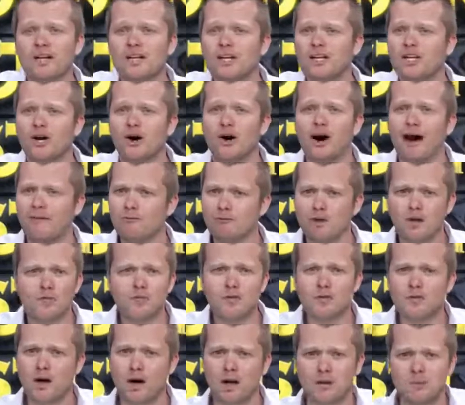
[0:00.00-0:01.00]
You know, have you
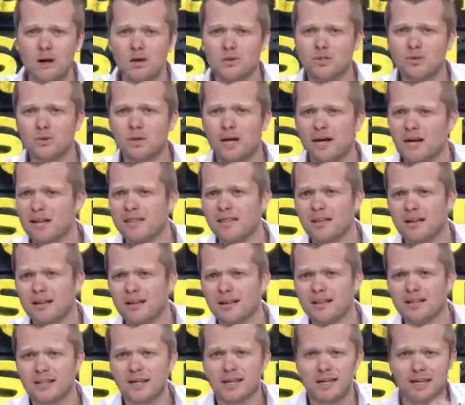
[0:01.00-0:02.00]
ever thought about doing anything
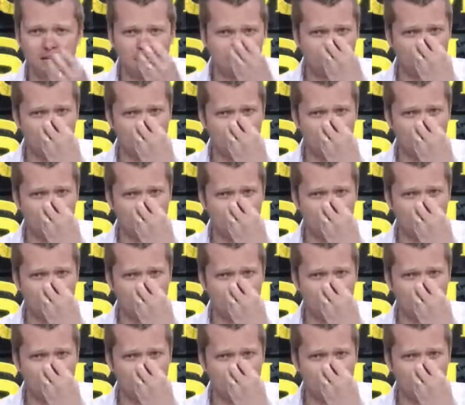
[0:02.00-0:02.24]
like that?